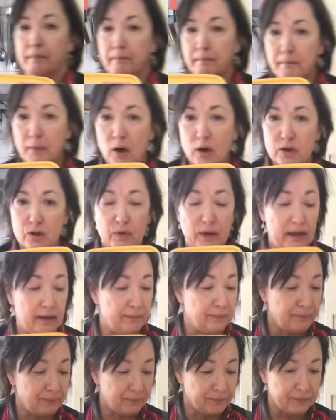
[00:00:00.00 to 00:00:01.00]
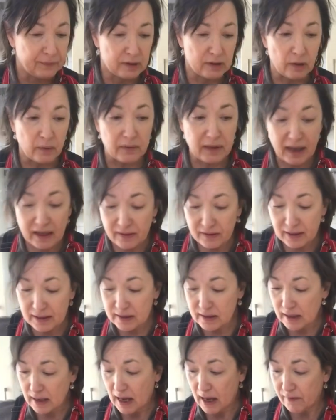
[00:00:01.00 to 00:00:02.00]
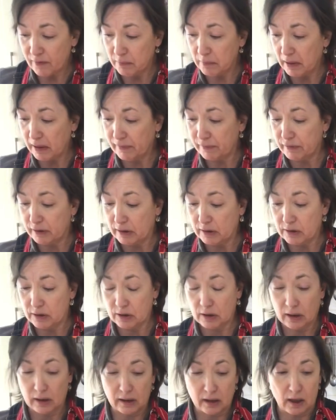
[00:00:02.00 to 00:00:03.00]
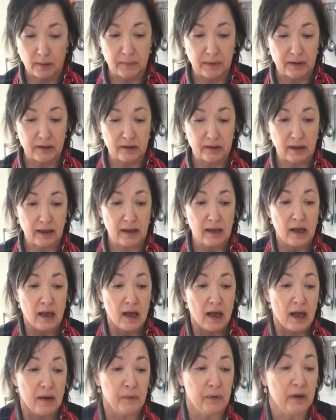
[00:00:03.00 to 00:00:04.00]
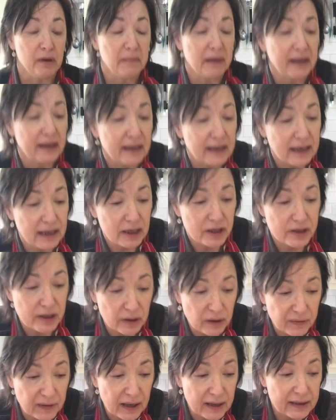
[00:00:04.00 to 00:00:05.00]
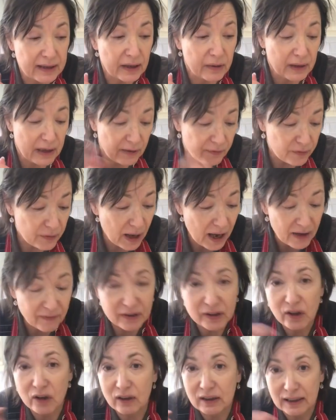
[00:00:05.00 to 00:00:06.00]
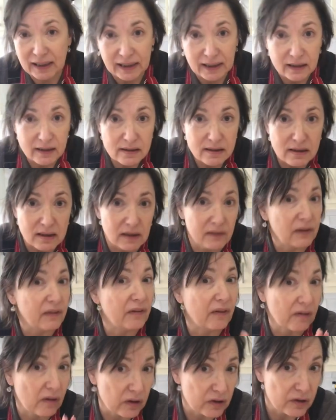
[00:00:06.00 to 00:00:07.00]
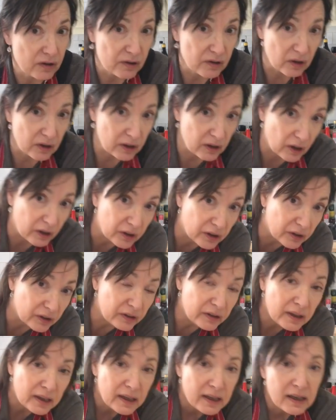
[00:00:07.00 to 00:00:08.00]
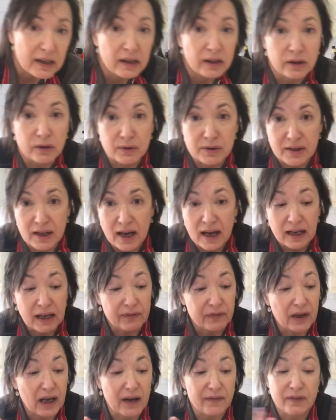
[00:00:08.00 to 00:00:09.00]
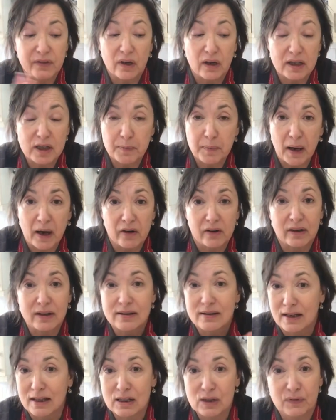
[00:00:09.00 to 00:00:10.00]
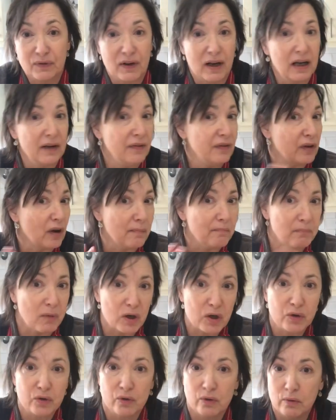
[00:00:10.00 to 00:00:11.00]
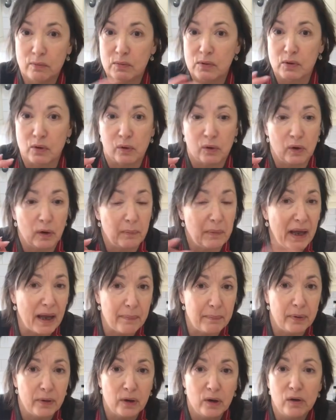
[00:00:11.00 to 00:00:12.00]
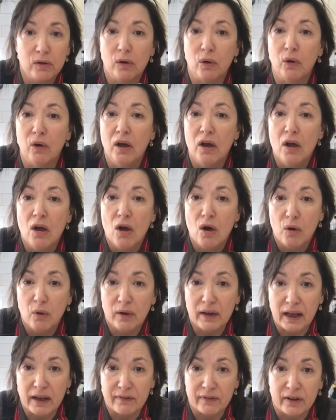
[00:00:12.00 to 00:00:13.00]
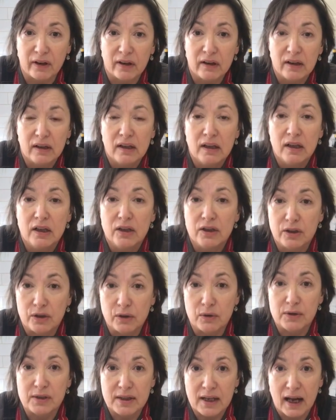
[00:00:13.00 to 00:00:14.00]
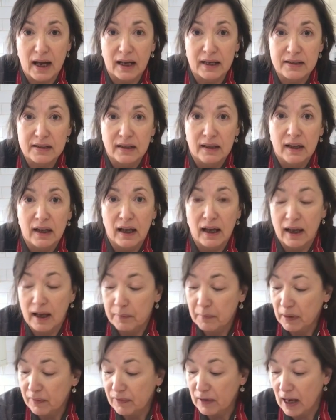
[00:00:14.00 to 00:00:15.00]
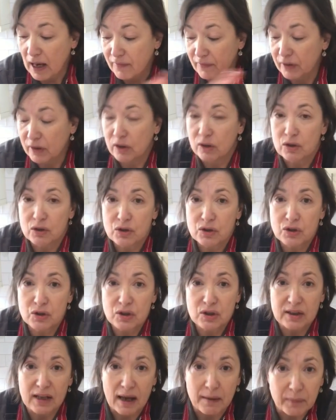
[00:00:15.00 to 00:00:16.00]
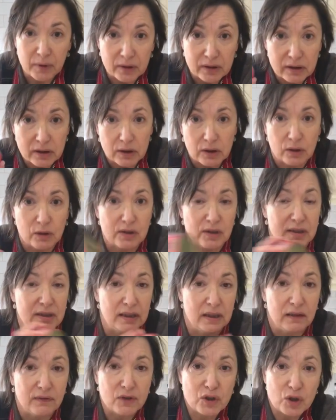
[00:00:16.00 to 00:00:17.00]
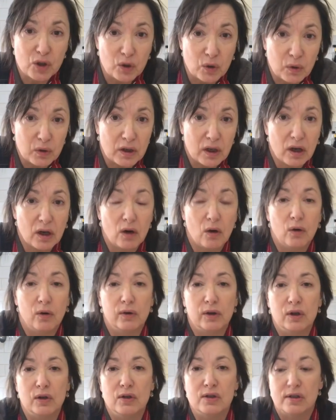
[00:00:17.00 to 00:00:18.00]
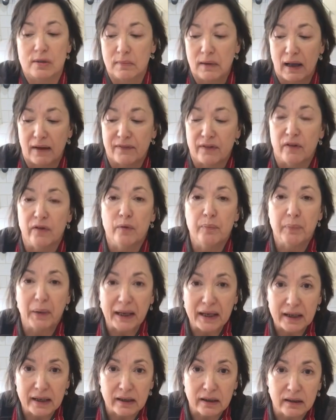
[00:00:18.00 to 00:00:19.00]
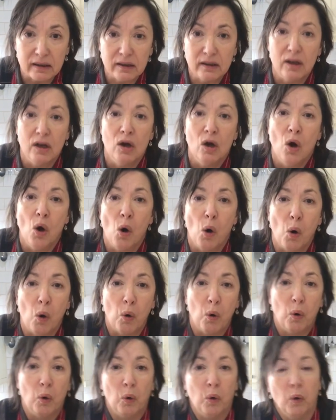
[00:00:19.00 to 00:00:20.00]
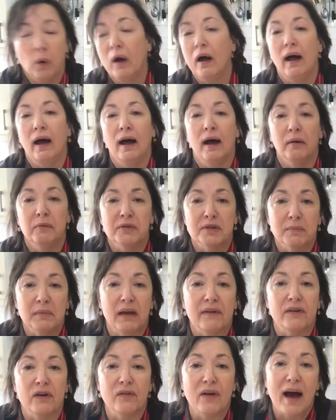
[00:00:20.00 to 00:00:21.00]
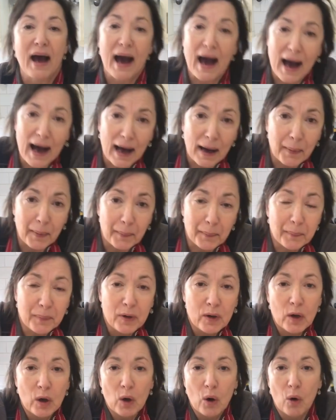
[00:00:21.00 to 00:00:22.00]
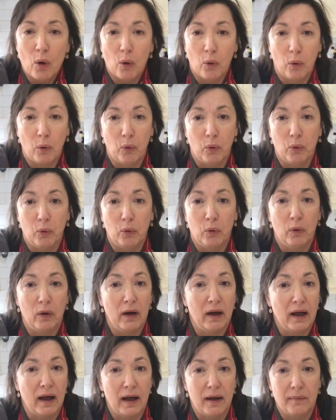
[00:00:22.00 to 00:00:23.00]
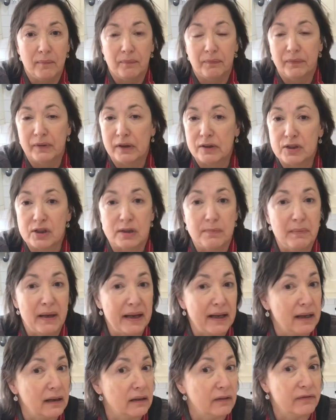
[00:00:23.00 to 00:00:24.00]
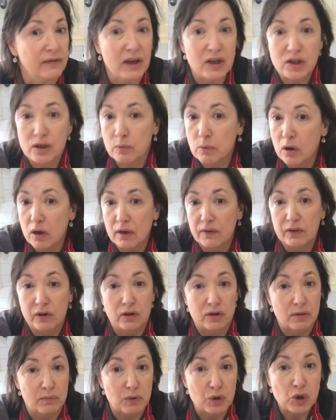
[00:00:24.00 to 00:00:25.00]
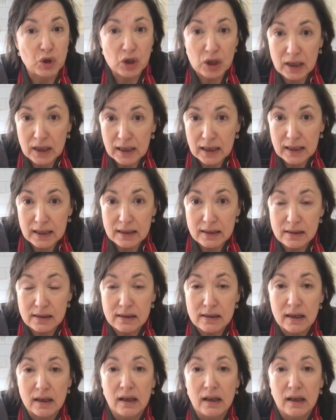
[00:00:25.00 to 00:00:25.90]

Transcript: margarine. So they're the things that I have in my fridge and cupboard. Okay, we're going to make a quiche out of that. Now, if you haven't got leeks, and if you've just got an onion, use that. If you haven't got asparagus, that's fine. If you've got mushrooms or a pepper or whatever, use that. If you haven't got salmon, use a tin of tuna, or use some leftover bacon, or some leftover ham, or just make it a veggie one if you've got some cheese.